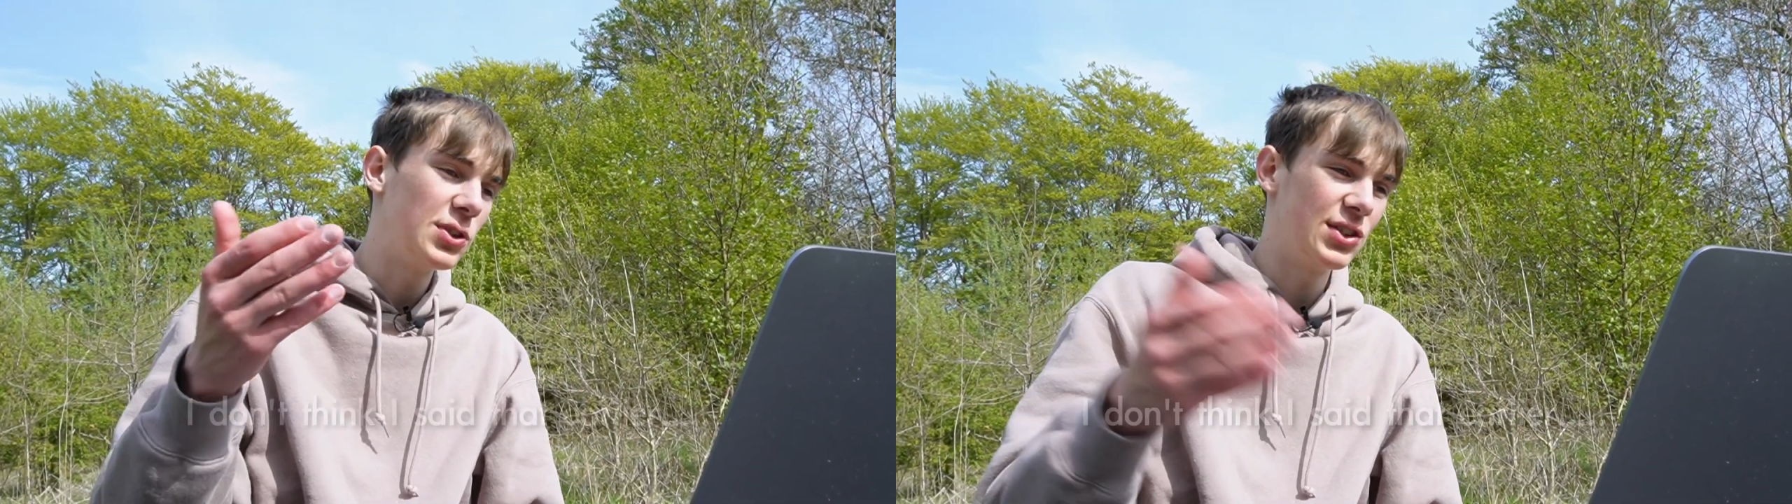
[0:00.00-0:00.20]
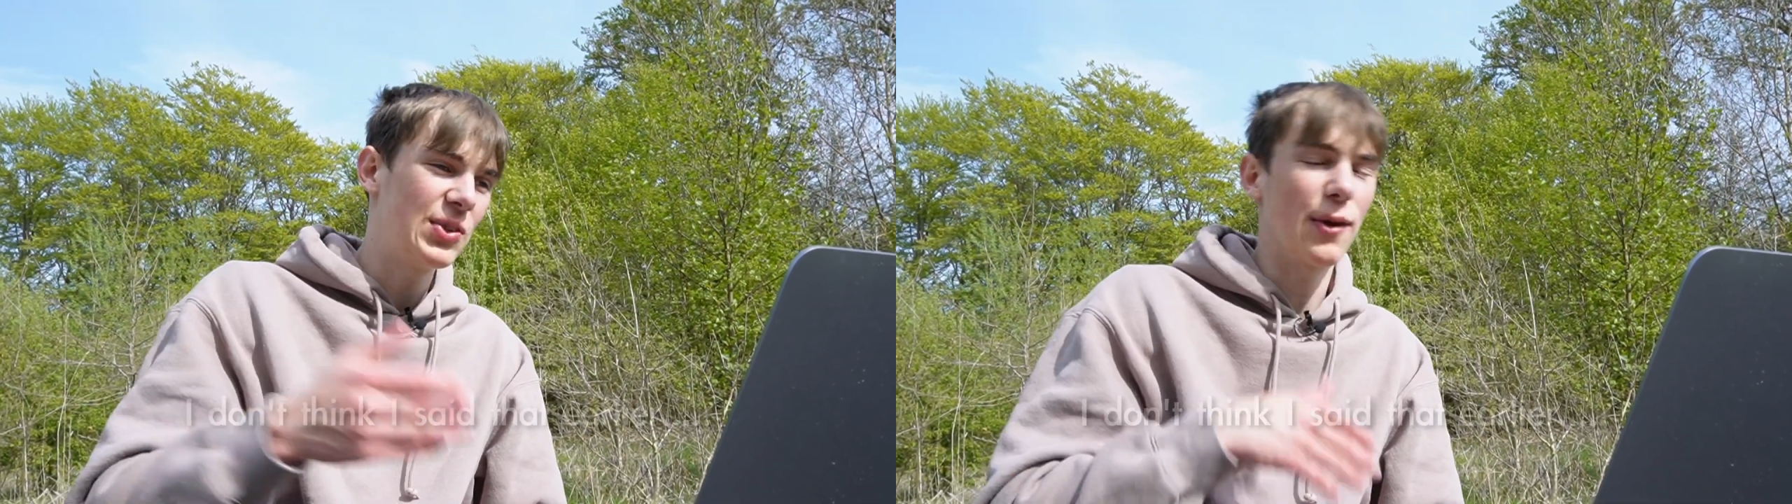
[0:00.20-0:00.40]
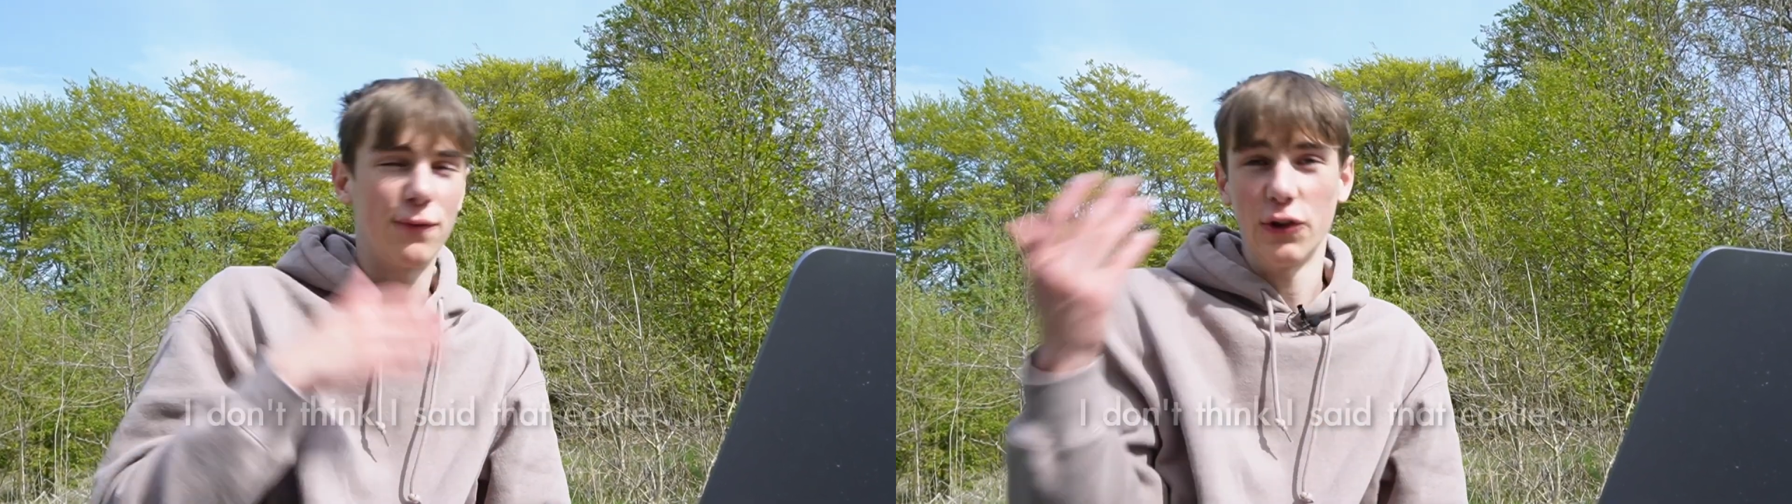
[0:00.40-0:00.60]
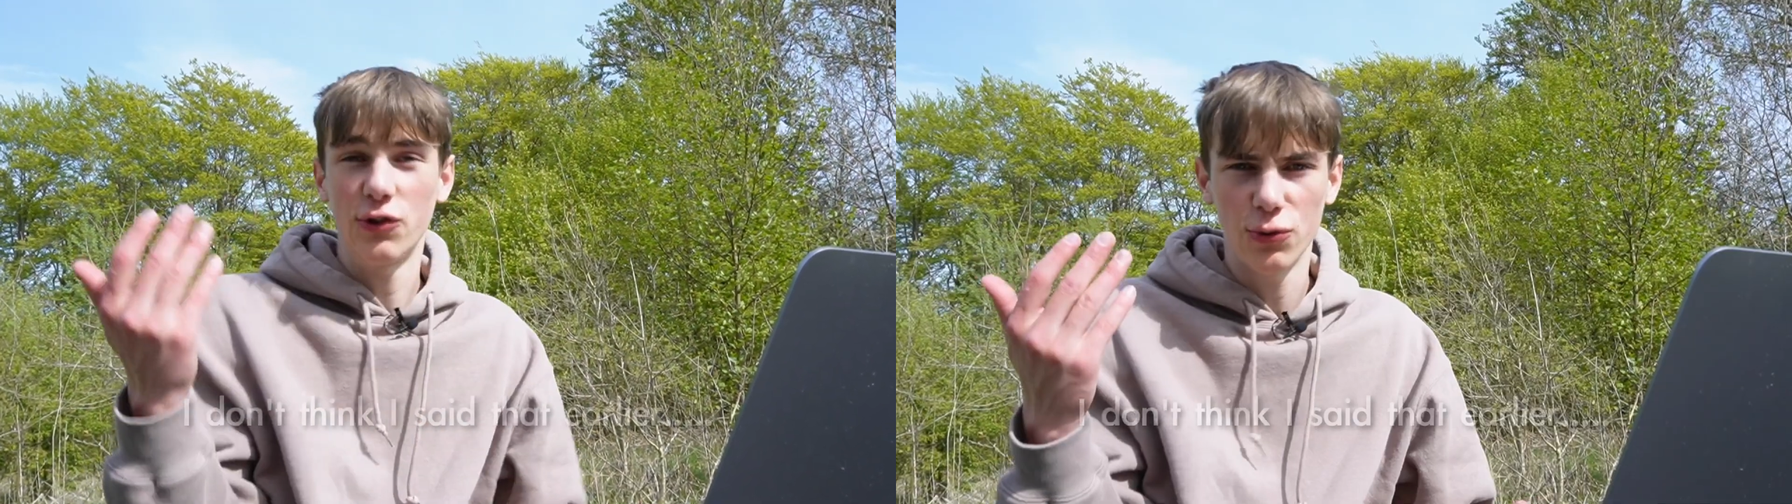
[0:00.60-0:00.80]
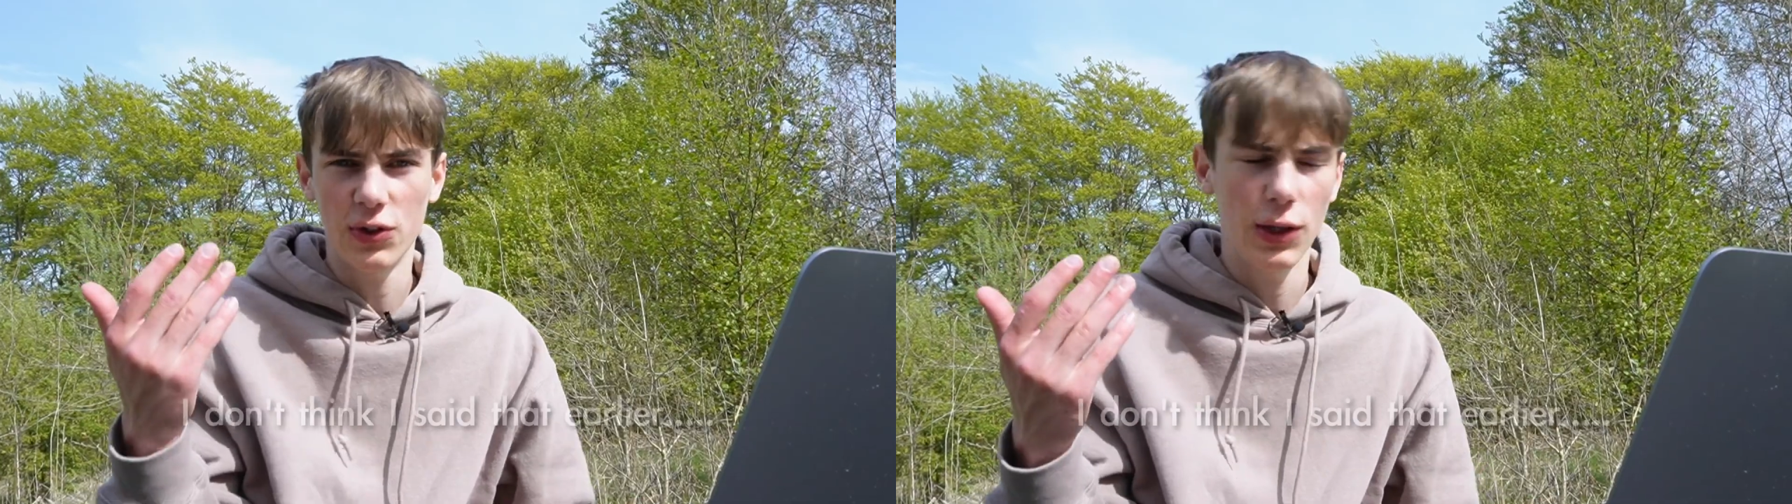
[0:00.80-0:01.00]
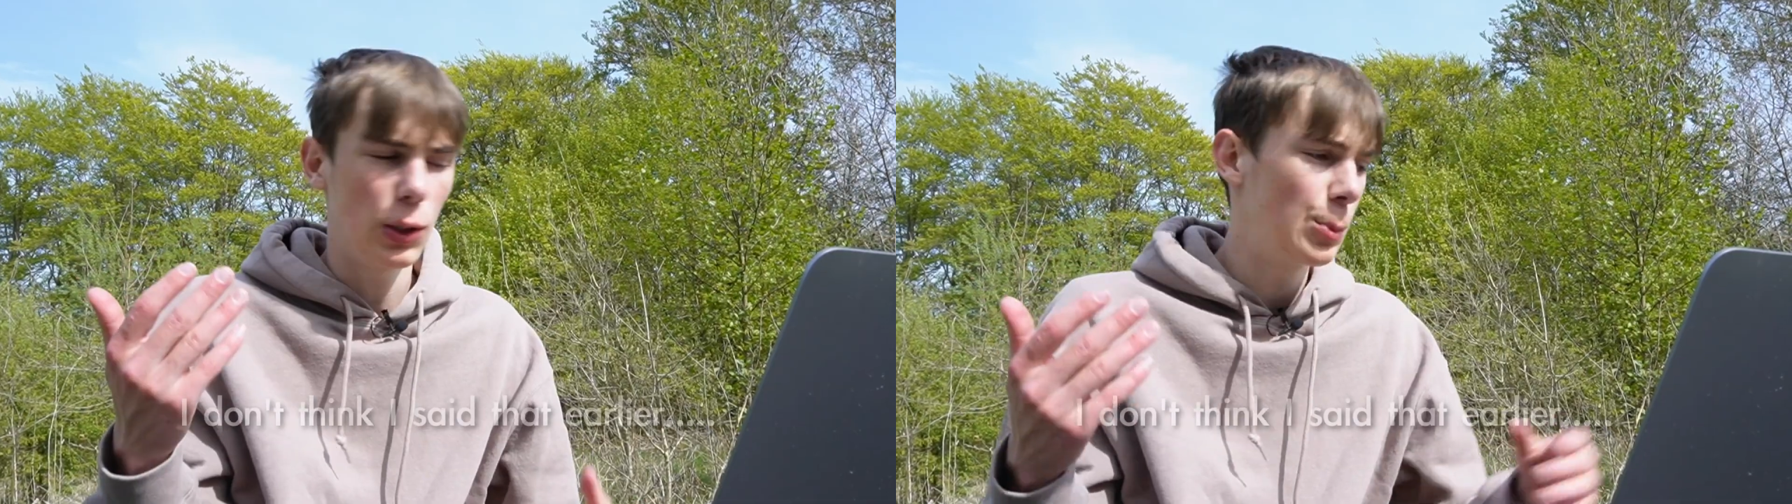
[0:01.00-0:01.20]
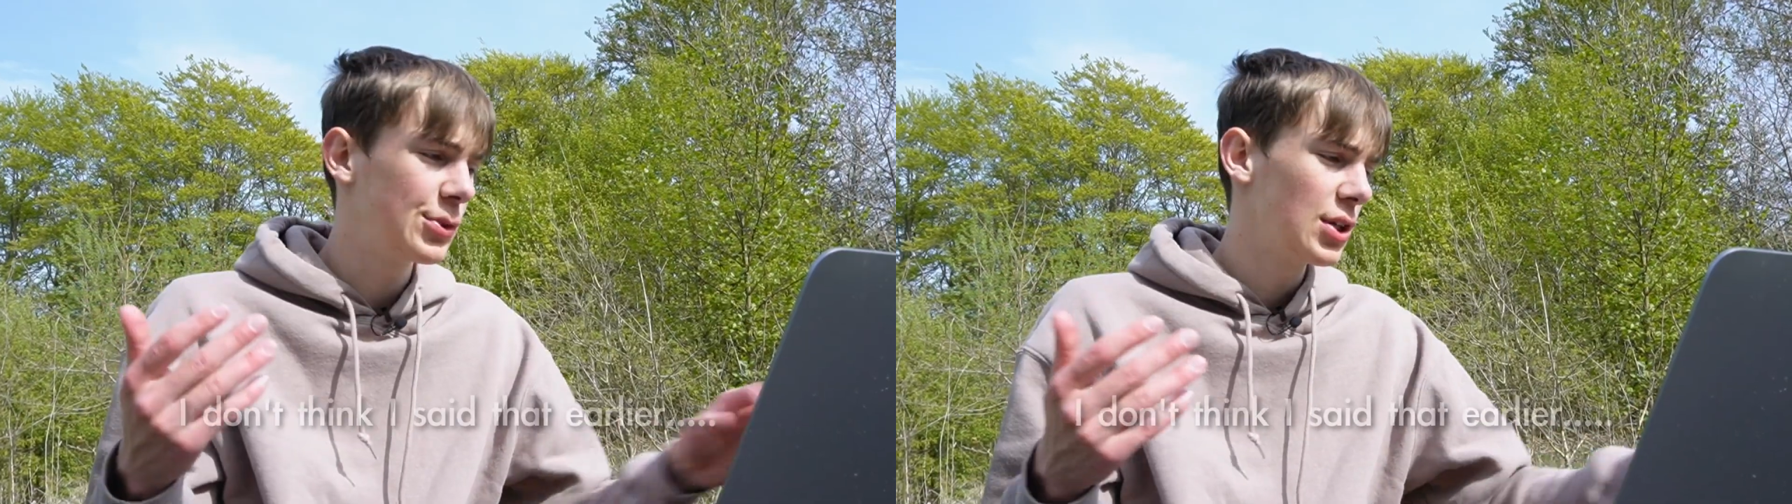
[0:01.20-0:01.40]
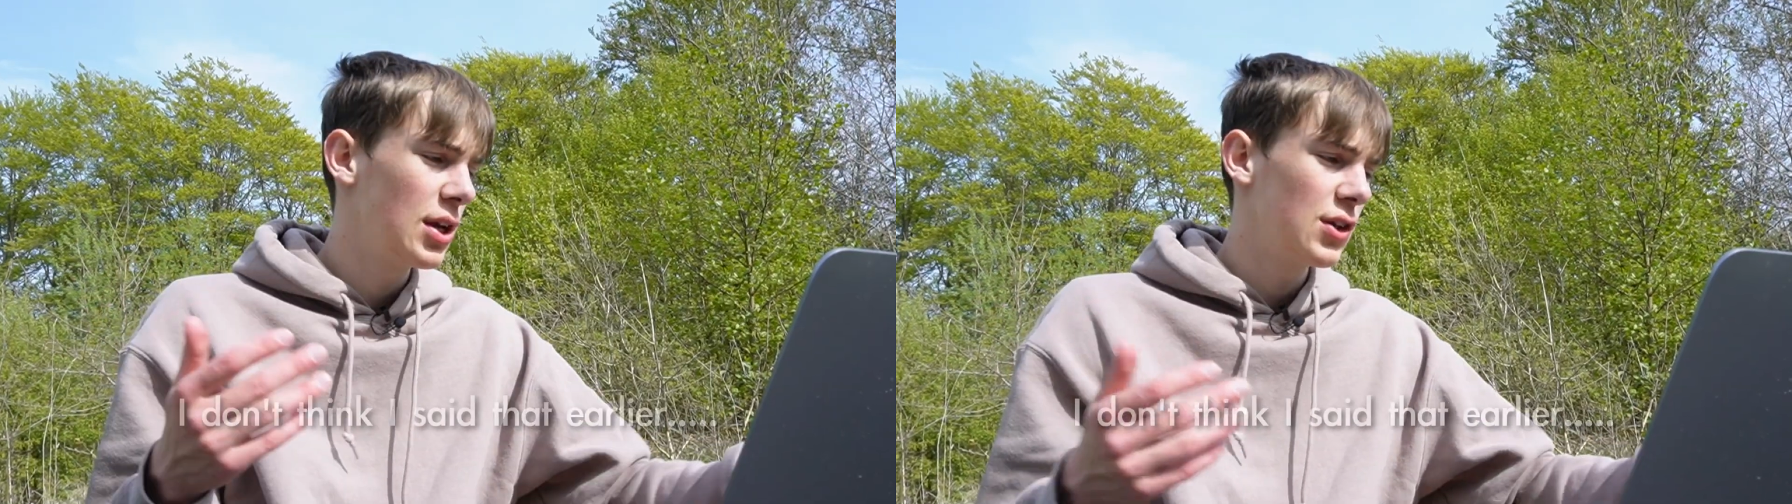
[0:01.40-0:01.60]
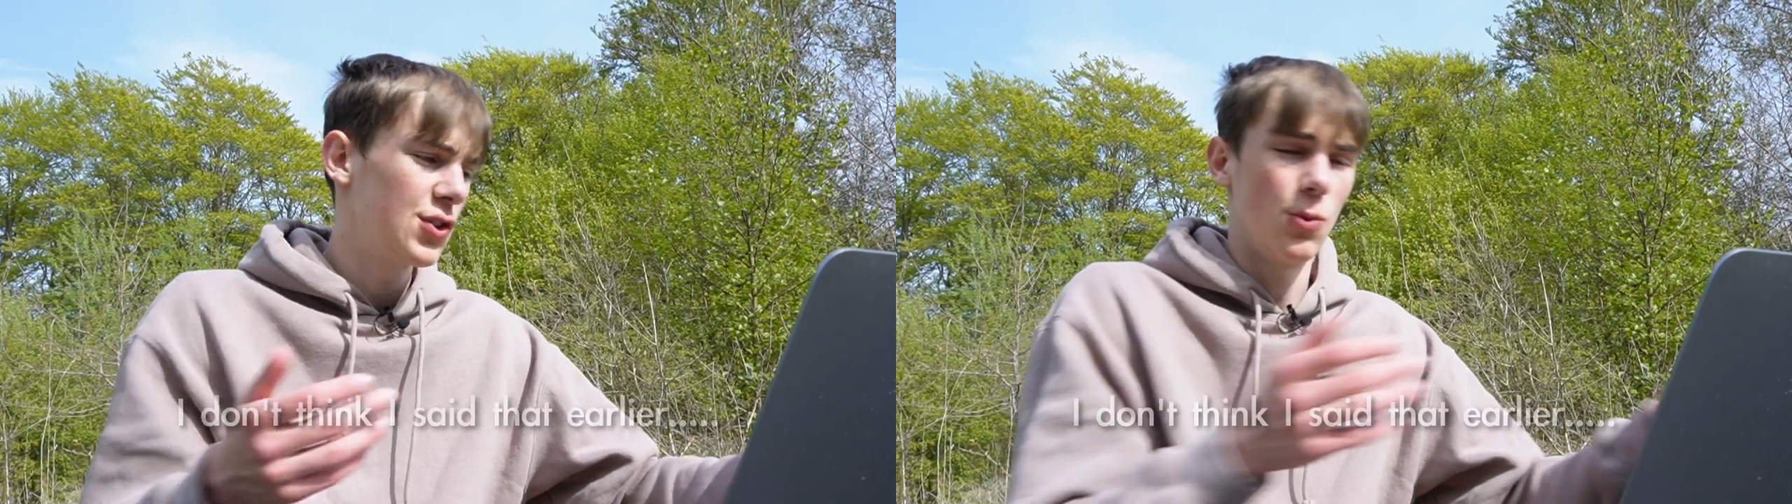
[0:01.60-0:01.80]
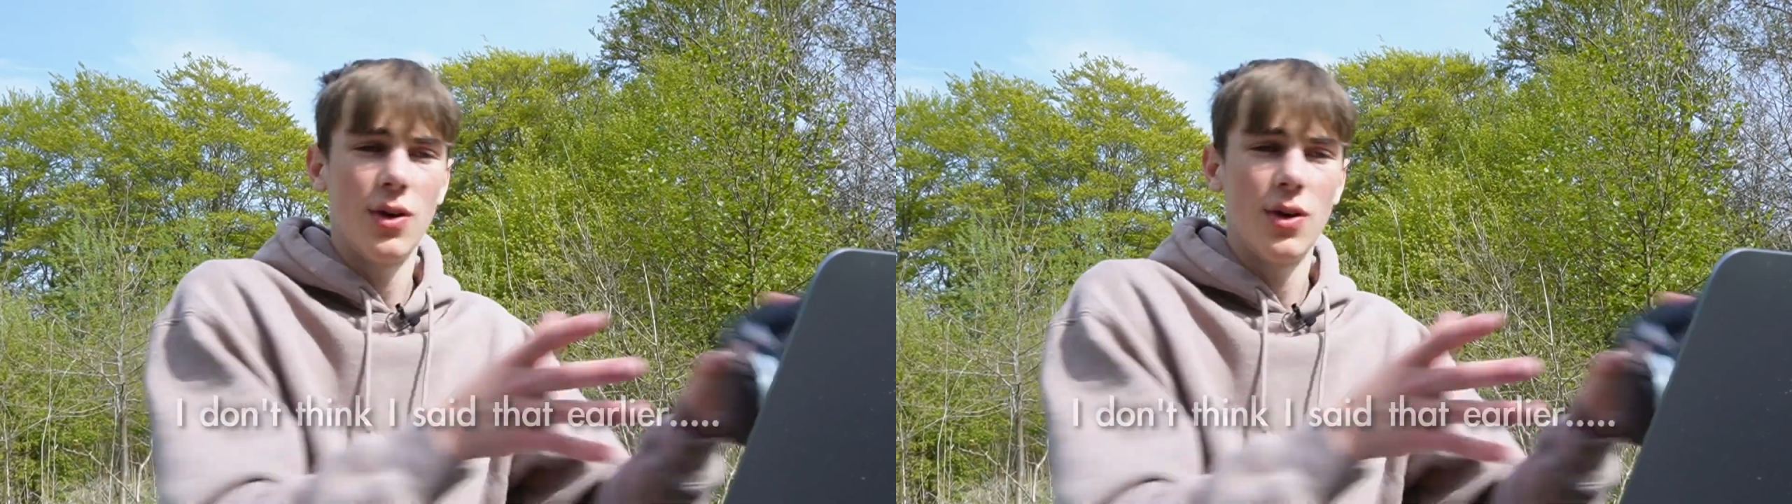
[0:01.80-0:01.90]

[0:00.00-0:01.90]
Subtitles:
instead of just using the loops. So